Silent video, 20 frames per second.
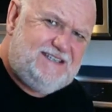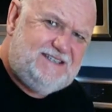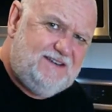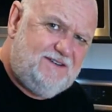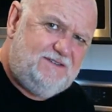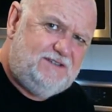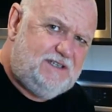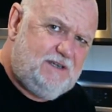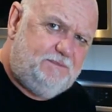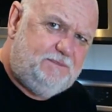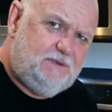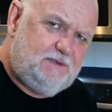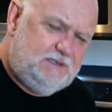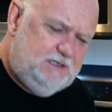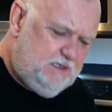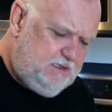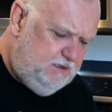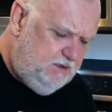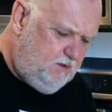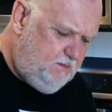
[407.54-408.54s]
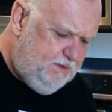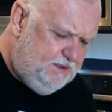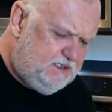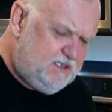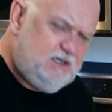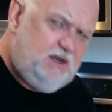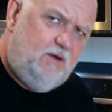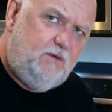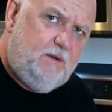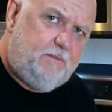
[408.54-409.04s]
so simple to do, but
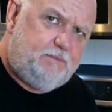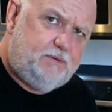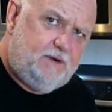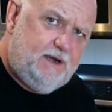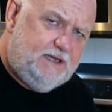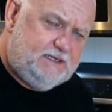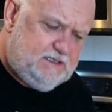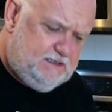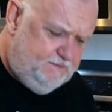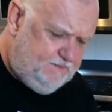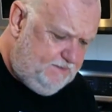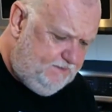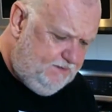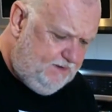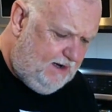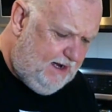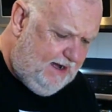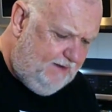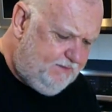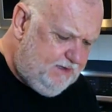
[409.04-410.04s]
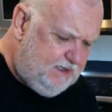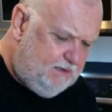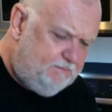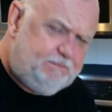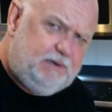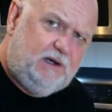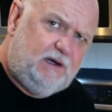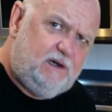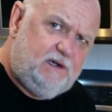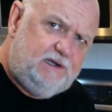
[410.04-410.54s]
so impressive. If you're having a
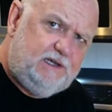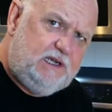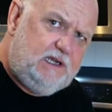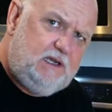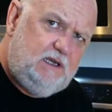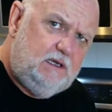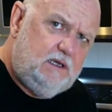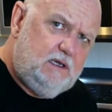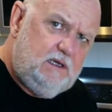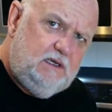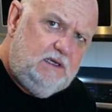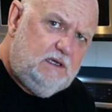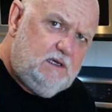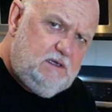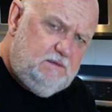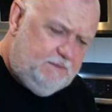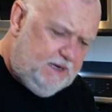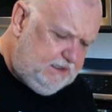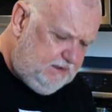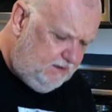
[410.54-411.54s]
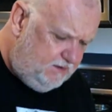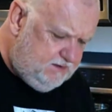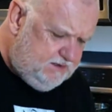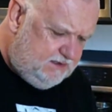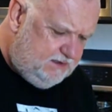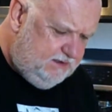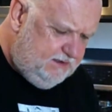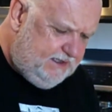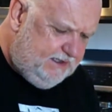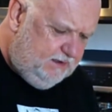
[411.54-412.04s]
party, make those
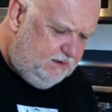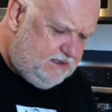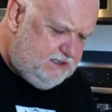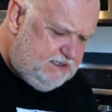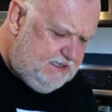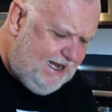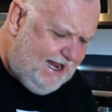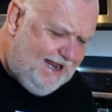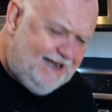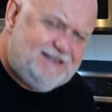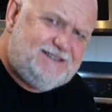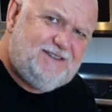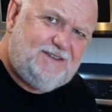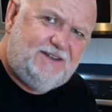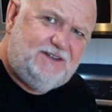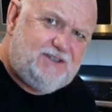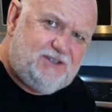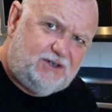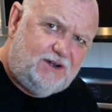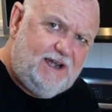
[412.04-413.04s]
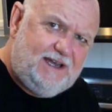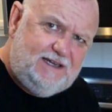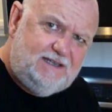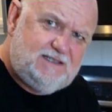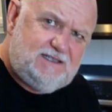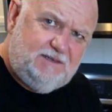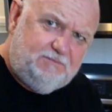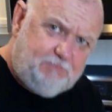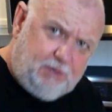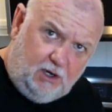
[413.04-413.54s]
little snacks on the
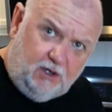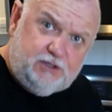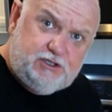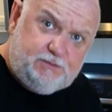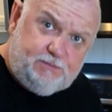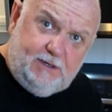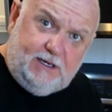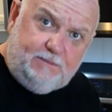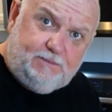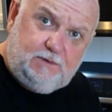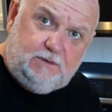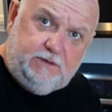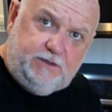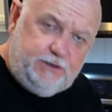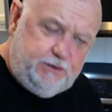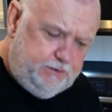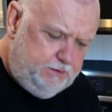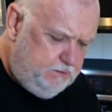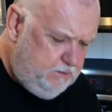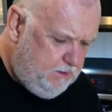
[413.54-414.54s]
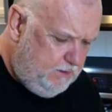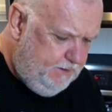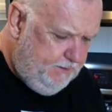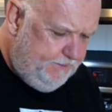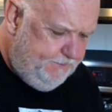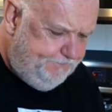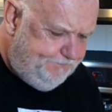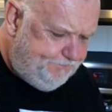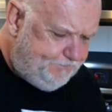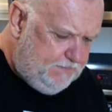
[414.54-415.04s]
trays that posh people do.
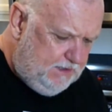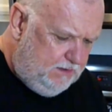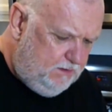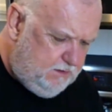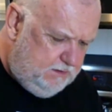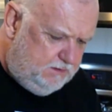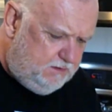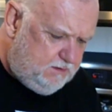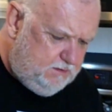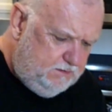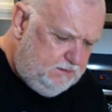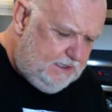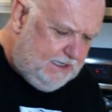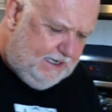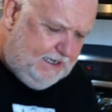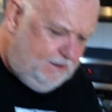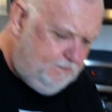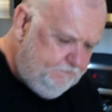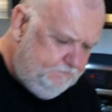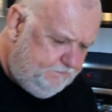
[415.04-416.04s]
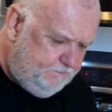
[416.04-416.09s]
You can do that.